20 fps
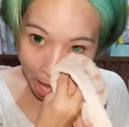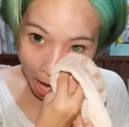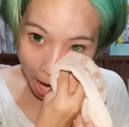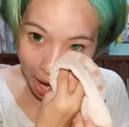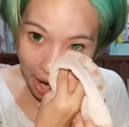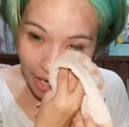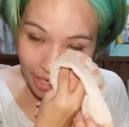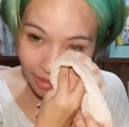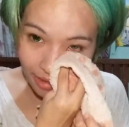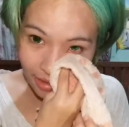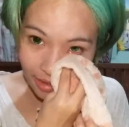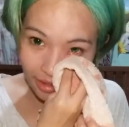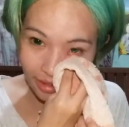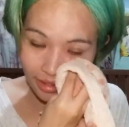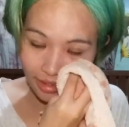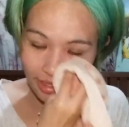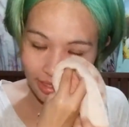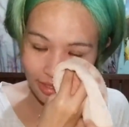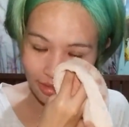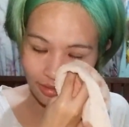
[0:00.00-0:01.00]

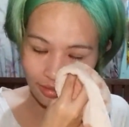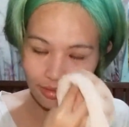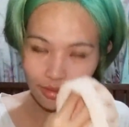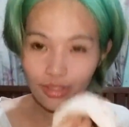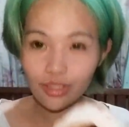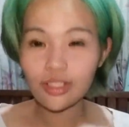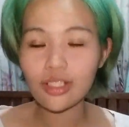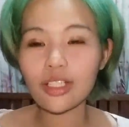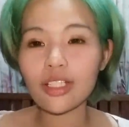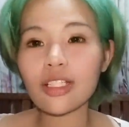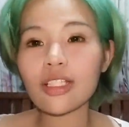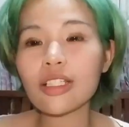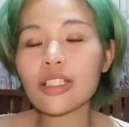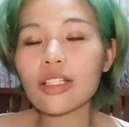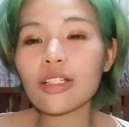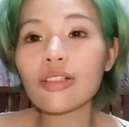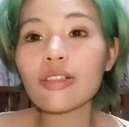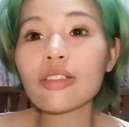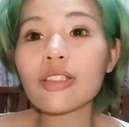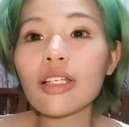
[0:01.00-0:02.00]
The solution
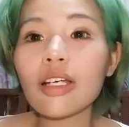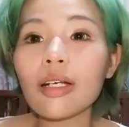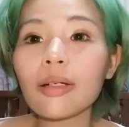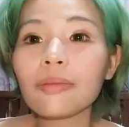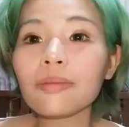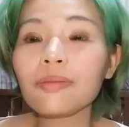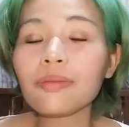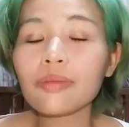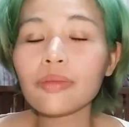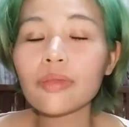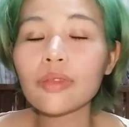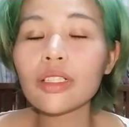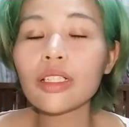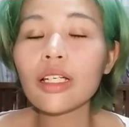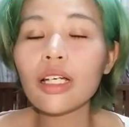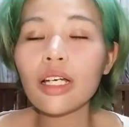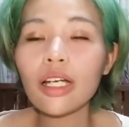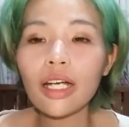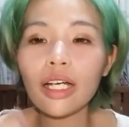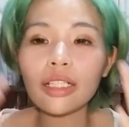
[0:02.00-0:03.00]
just goes
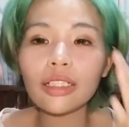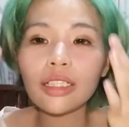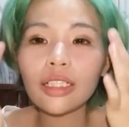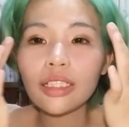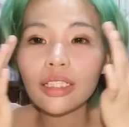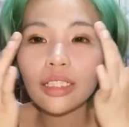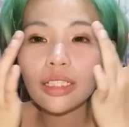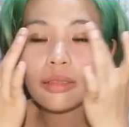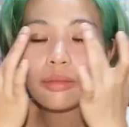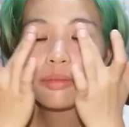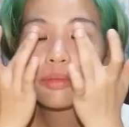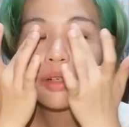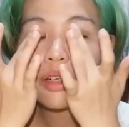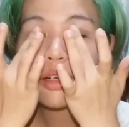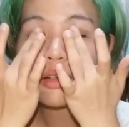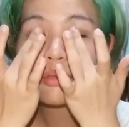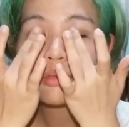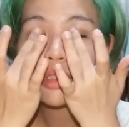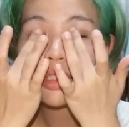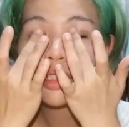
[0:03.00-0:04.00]
on. Alright, and then
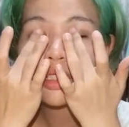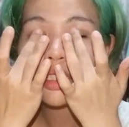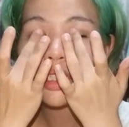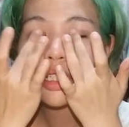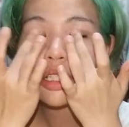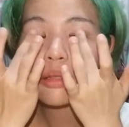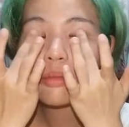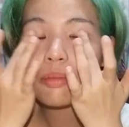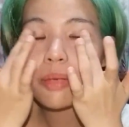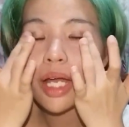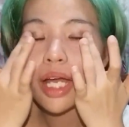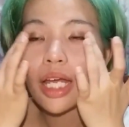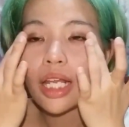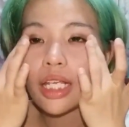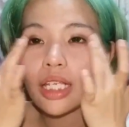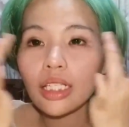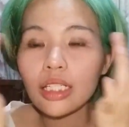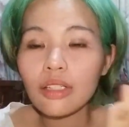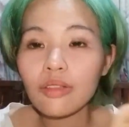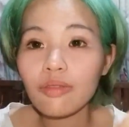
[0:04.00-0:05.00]
probably you can
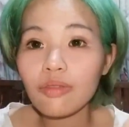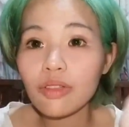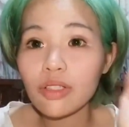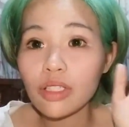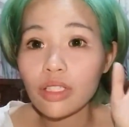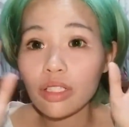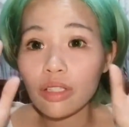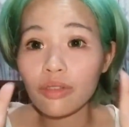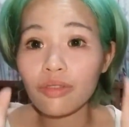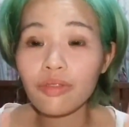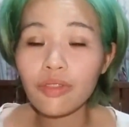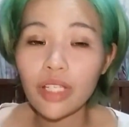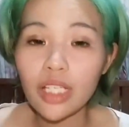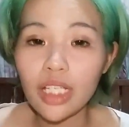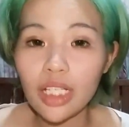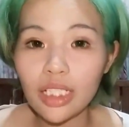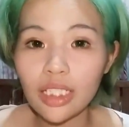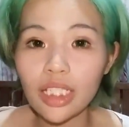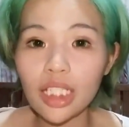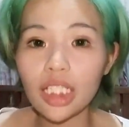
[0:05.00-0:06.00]
pat it if you still
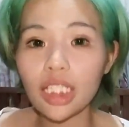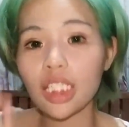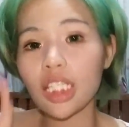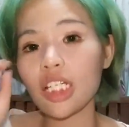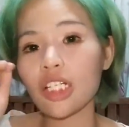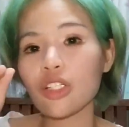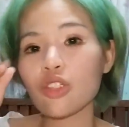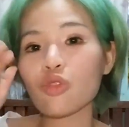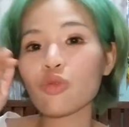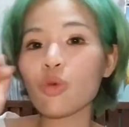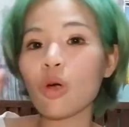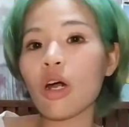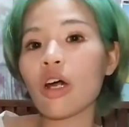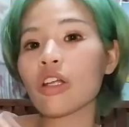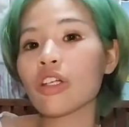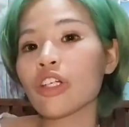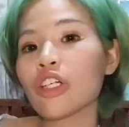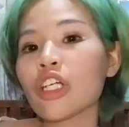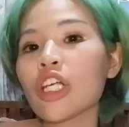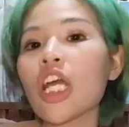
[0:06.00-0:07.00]
feel that there's
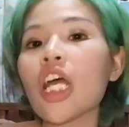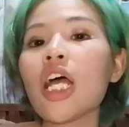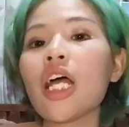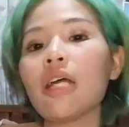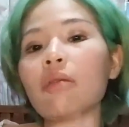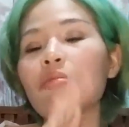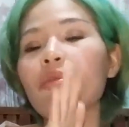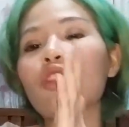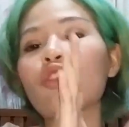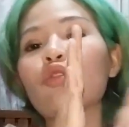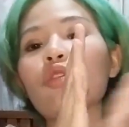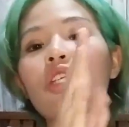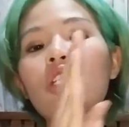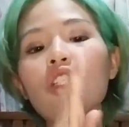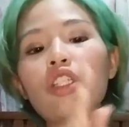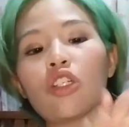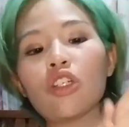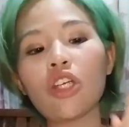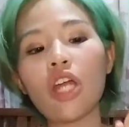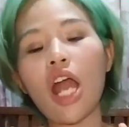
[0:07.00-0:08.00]
water
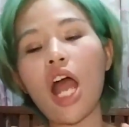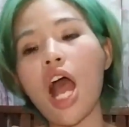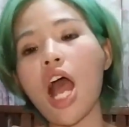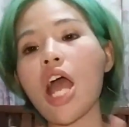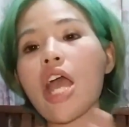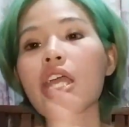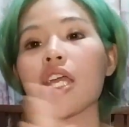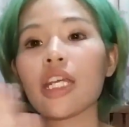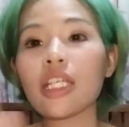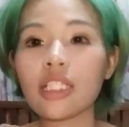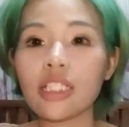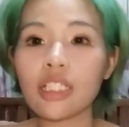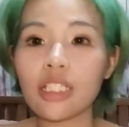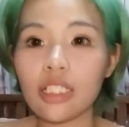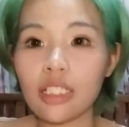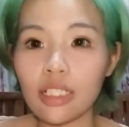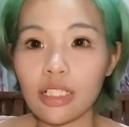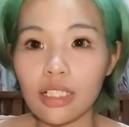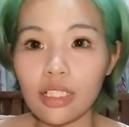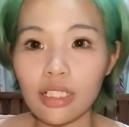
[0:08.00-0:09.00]
between your eye and
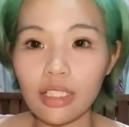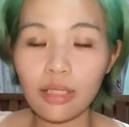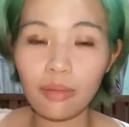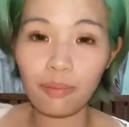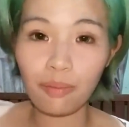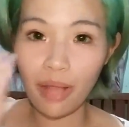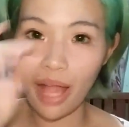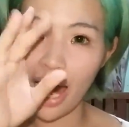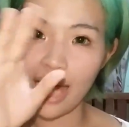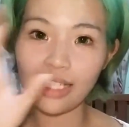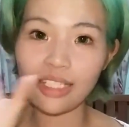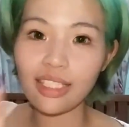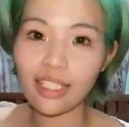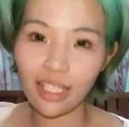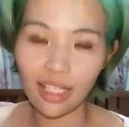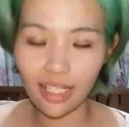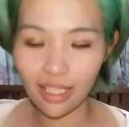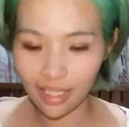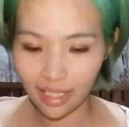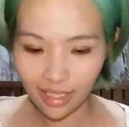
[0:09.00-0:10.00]
the
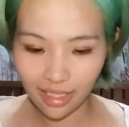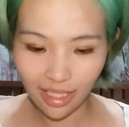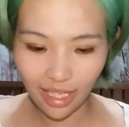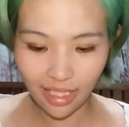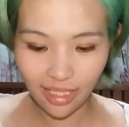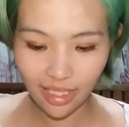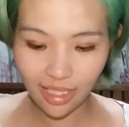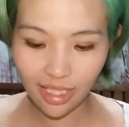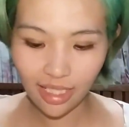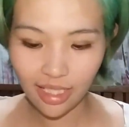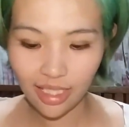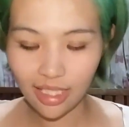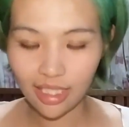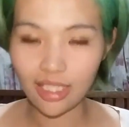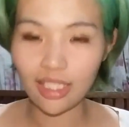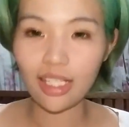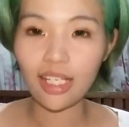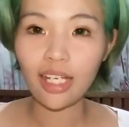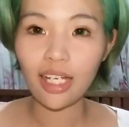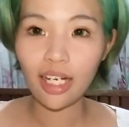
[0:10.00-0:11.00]
plastic
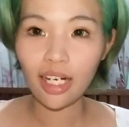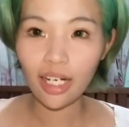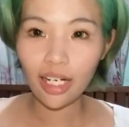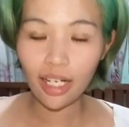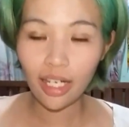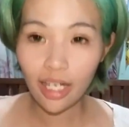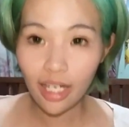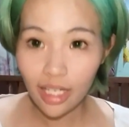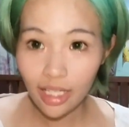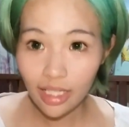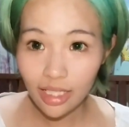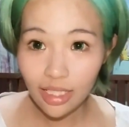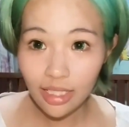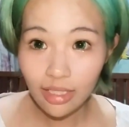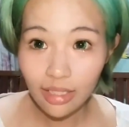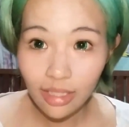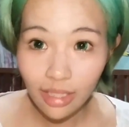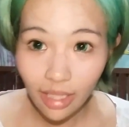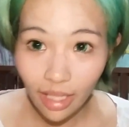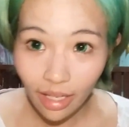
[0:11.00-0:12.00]
lenses. Alright,
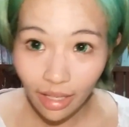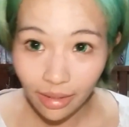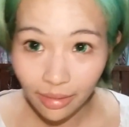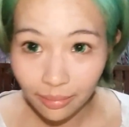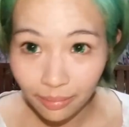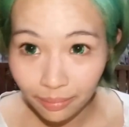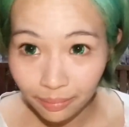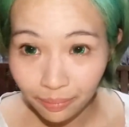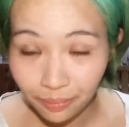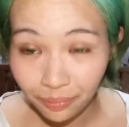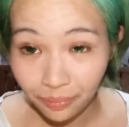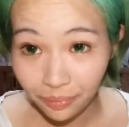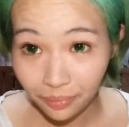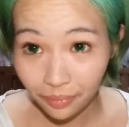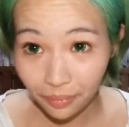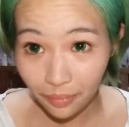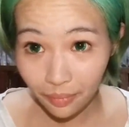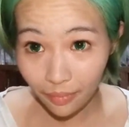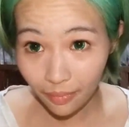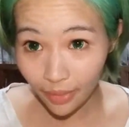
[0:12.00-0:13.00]
so there.
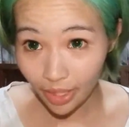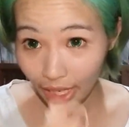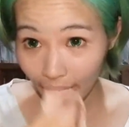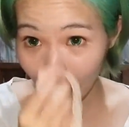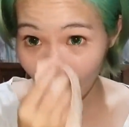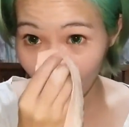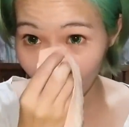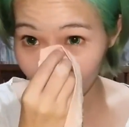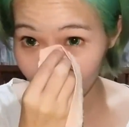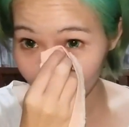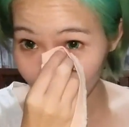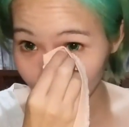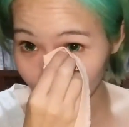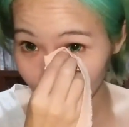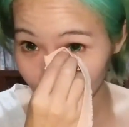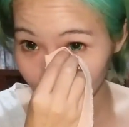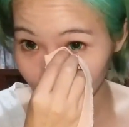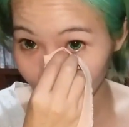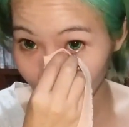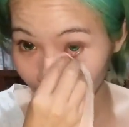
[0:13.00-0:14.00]
I have it
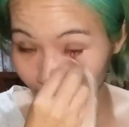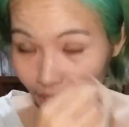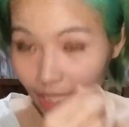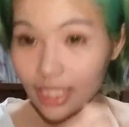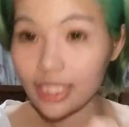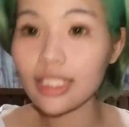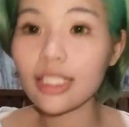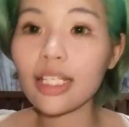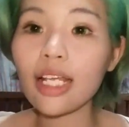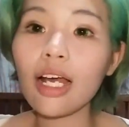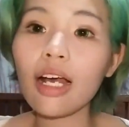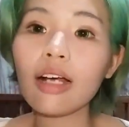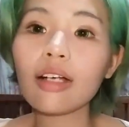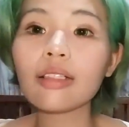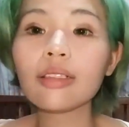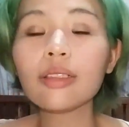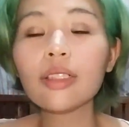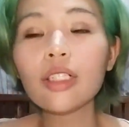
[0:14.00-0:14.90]
on my eyes now.